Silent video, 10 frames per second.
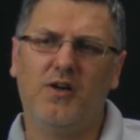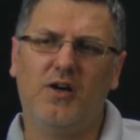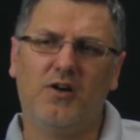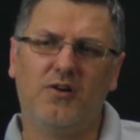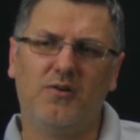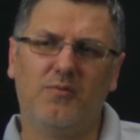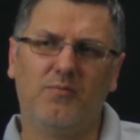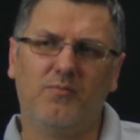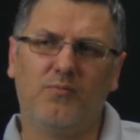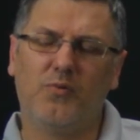
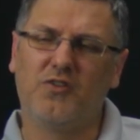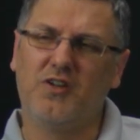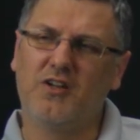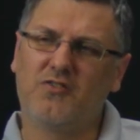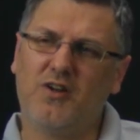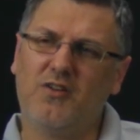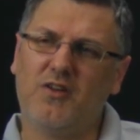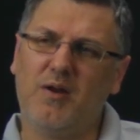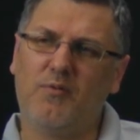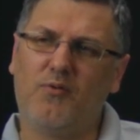Was it yesterday or the
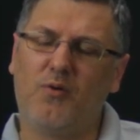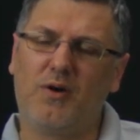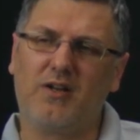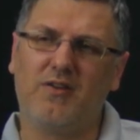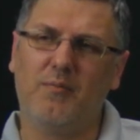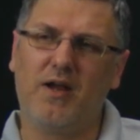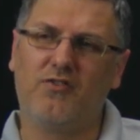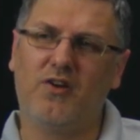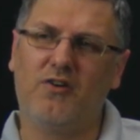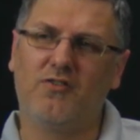day before where I got the
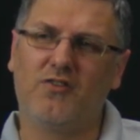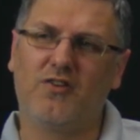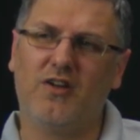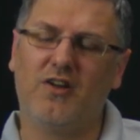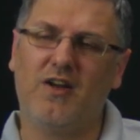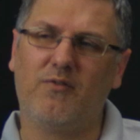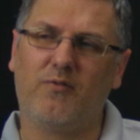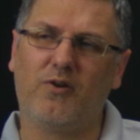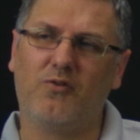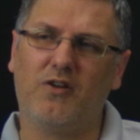imaginaries and I said it doesn't have a
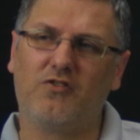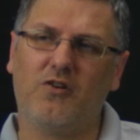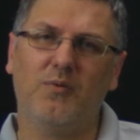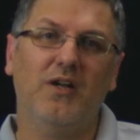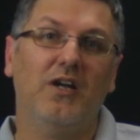vertical asymptote?